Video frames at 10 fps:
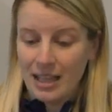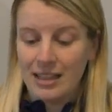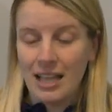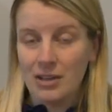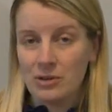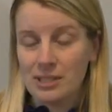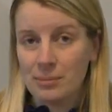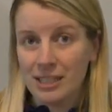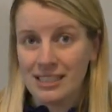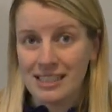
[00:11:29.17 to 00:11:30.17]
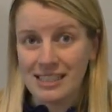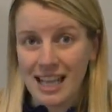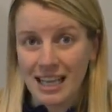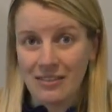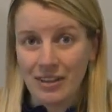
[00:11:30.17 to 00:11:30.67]
Then they will place the
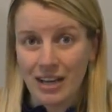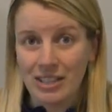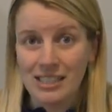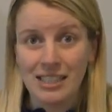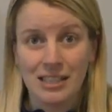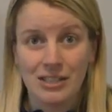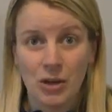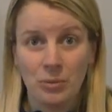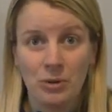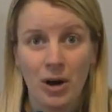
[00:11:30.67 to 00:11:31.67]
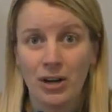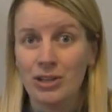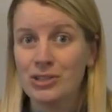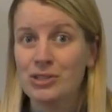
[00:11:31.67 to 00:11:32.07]
second virus in the soapy water,